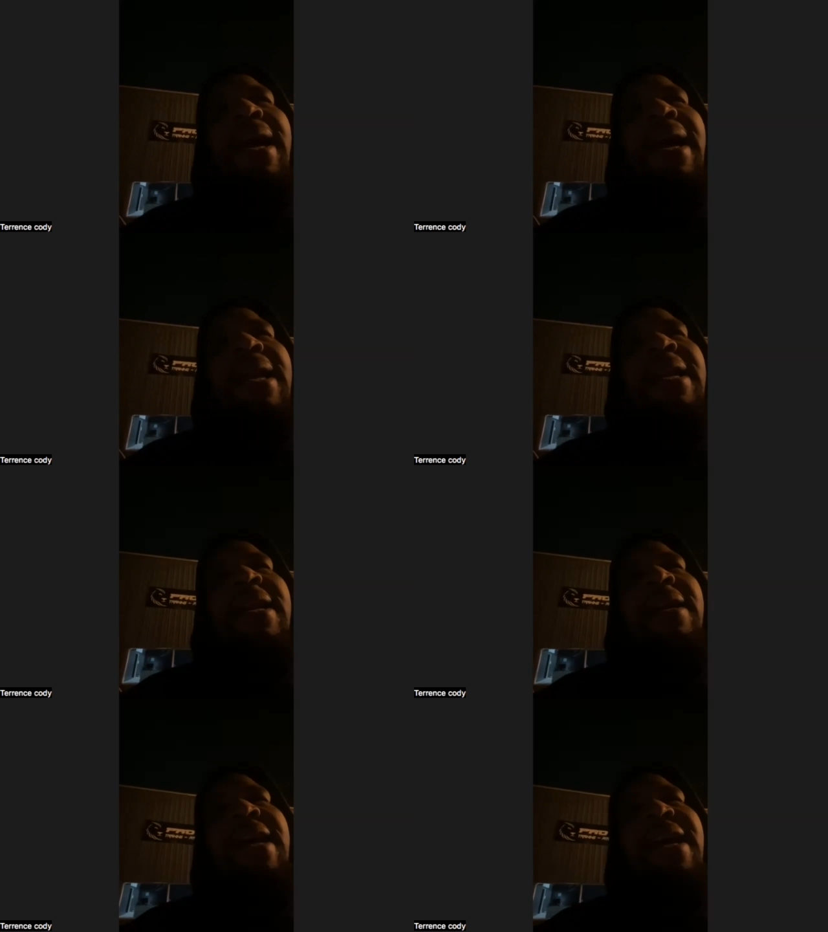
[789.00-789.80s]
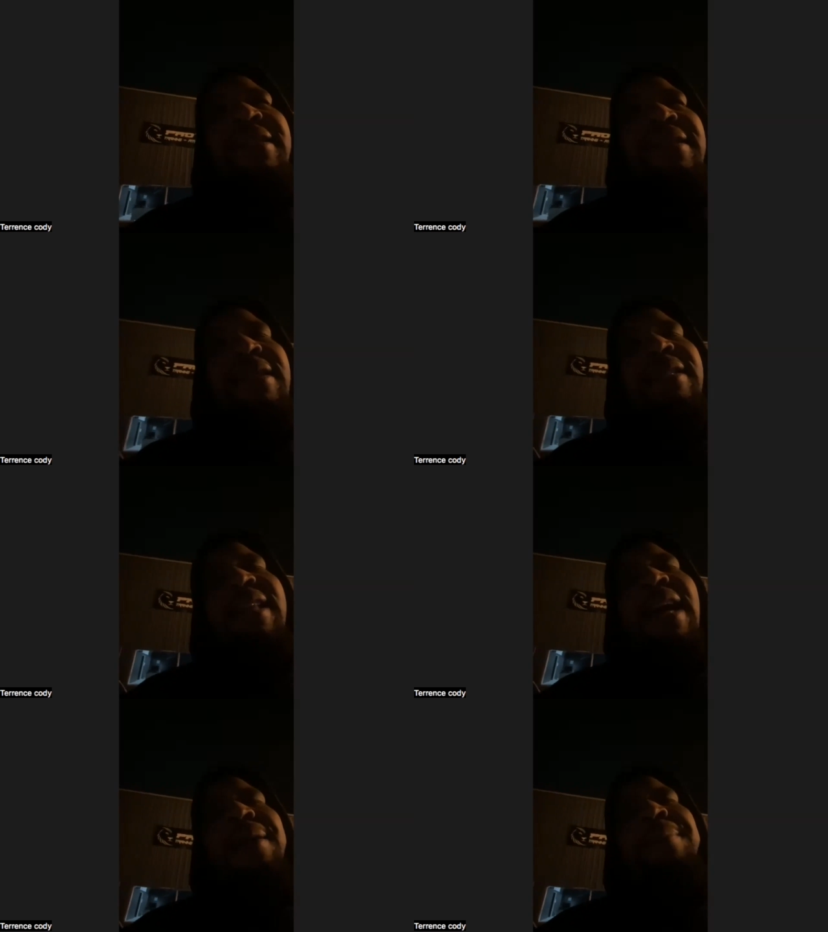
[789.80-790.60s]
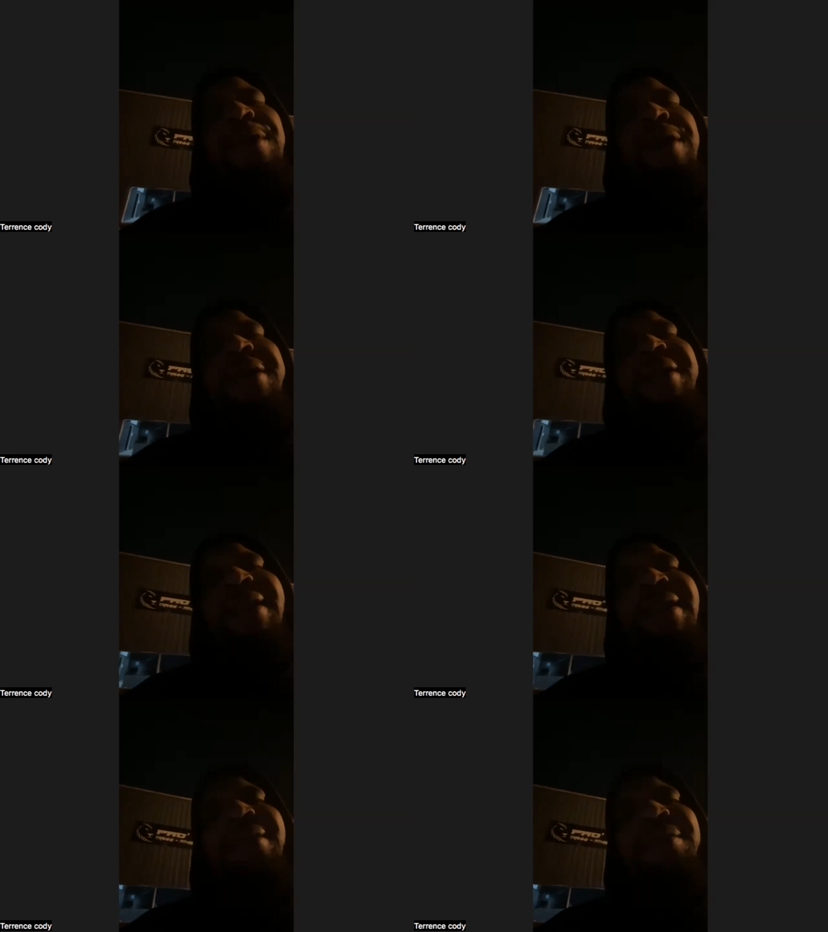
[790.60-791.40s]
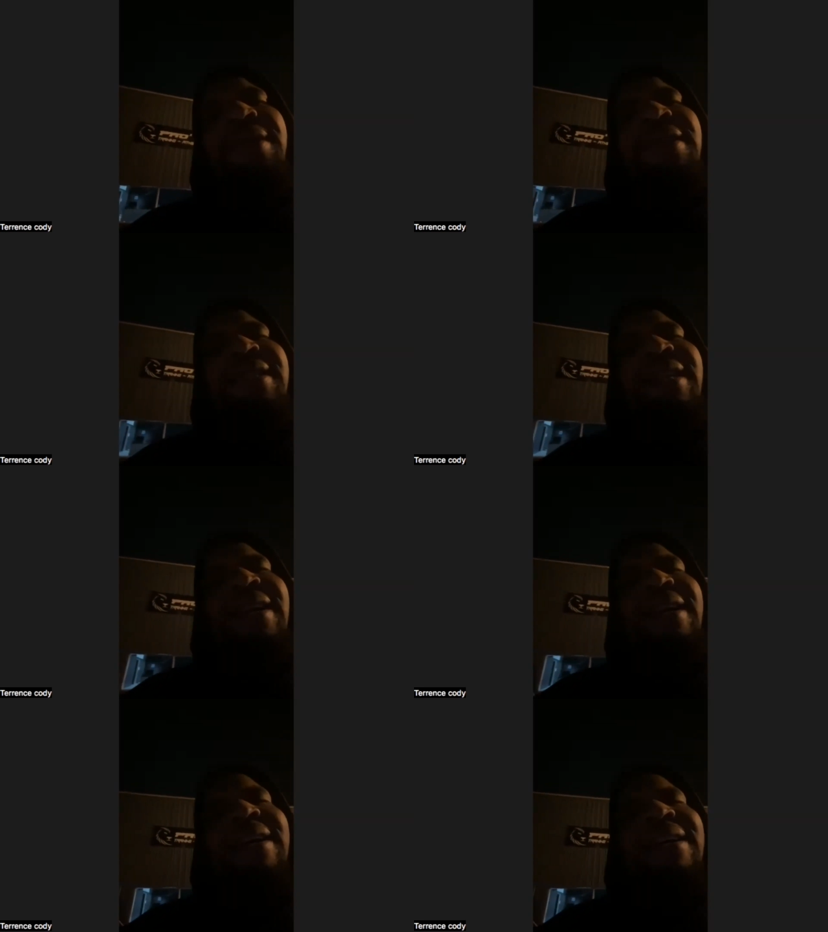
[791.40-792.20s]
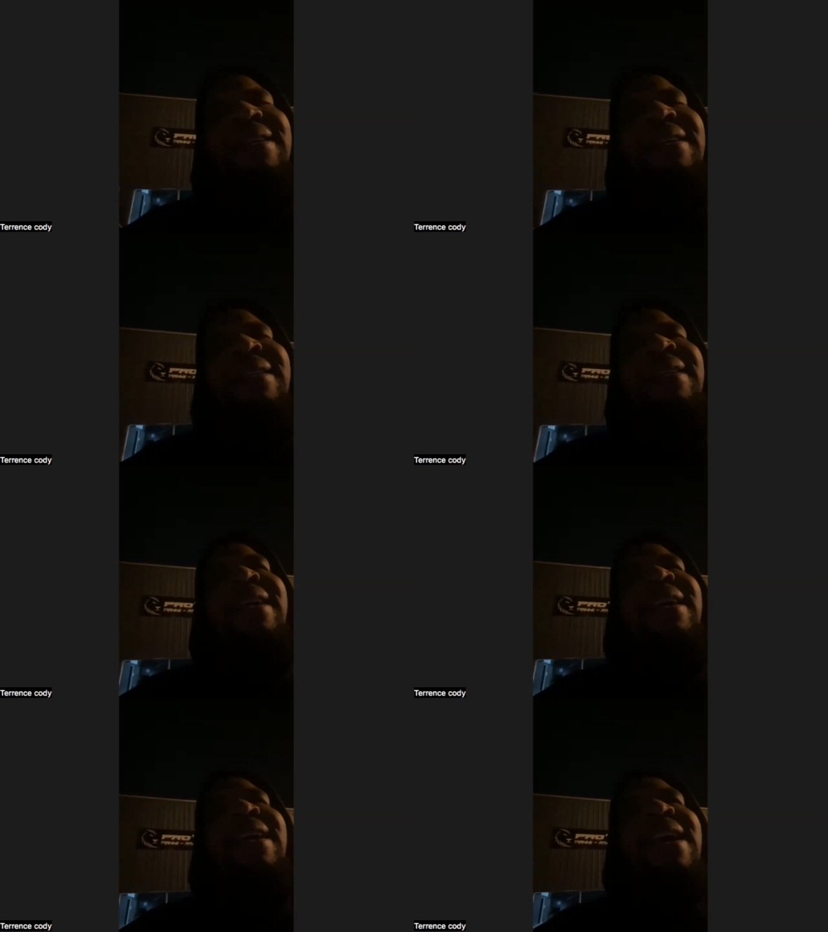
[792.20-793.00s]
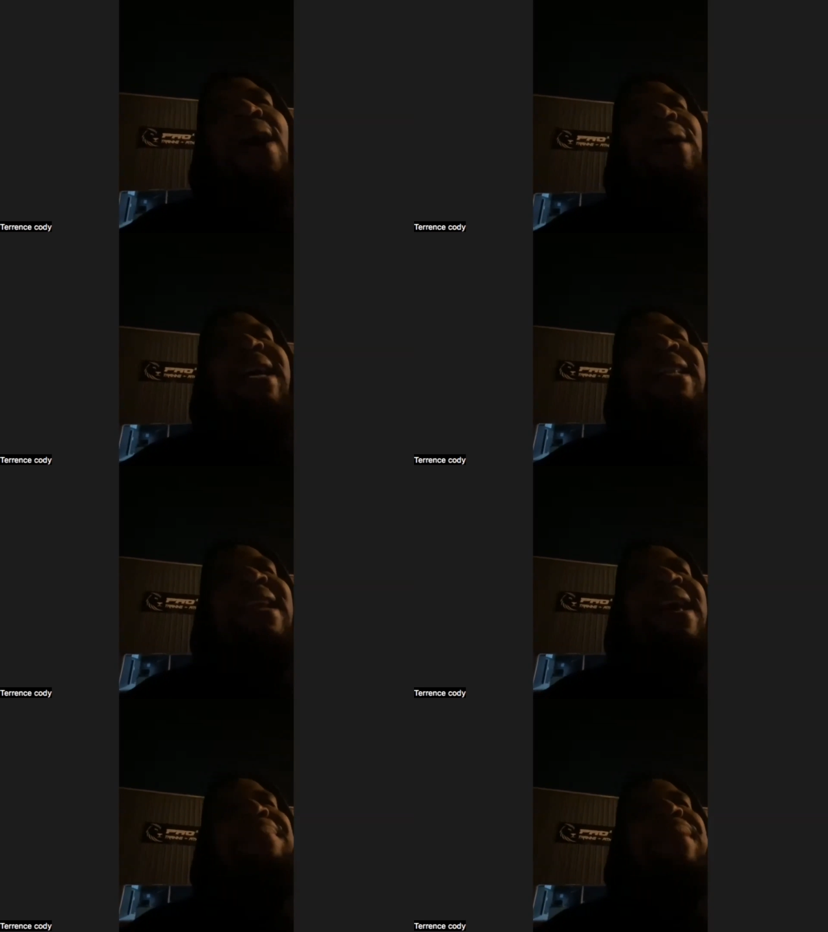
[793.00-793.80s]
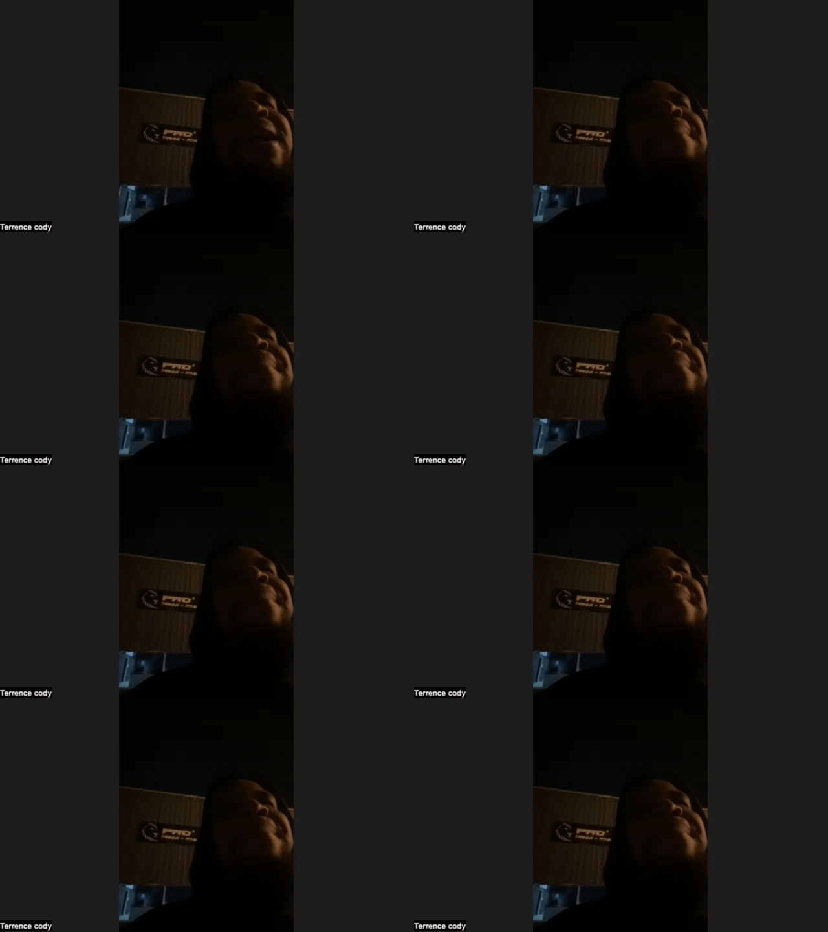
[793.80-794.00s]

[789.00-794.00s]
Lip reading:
No face is visible, so there are no lips to read.